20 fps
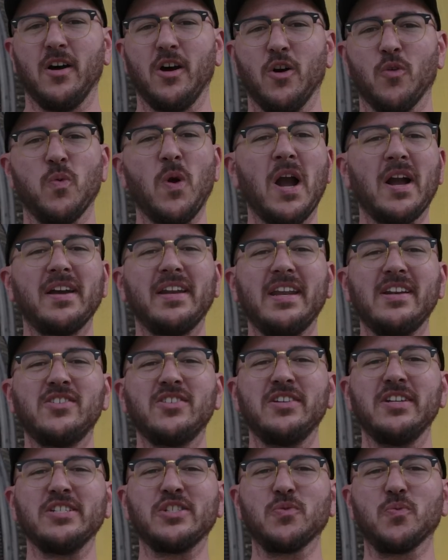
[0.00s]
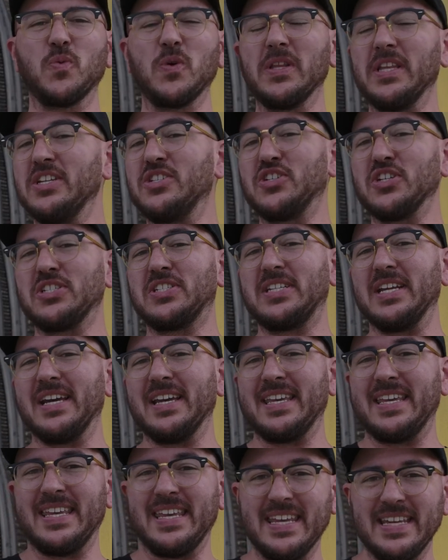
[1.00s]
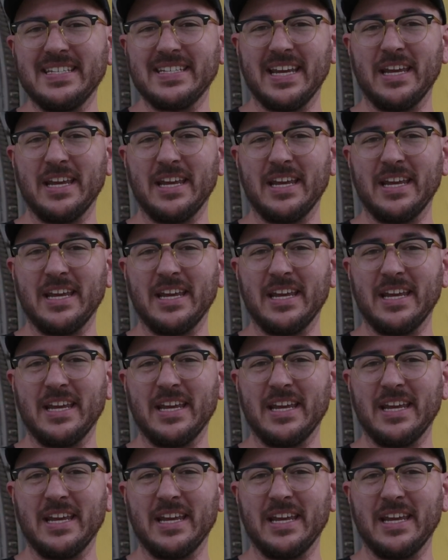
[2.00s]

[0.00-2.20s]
A rocket engine is really just a heat